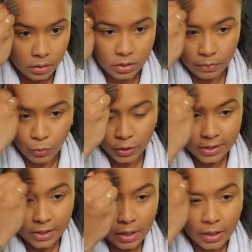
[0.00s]
some more
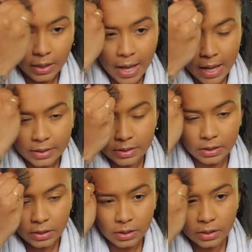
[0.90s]

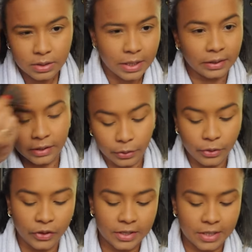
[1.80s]
sunglasses, like
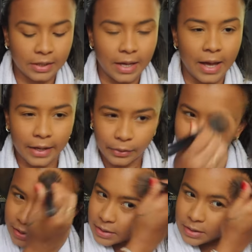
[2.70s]
little things like that. I
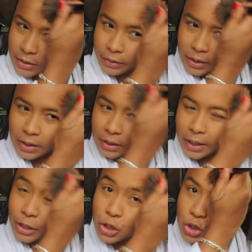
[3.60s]
don't necessarily need
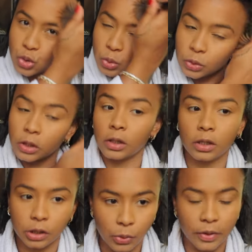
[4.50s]
like
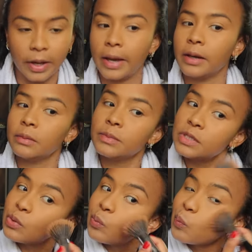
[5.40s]
clothing
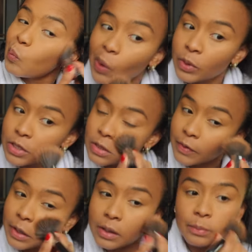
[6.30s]
items, which is a
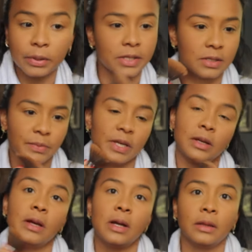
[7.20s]
very good place to be
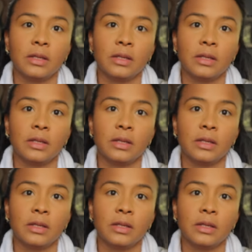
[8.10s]
in.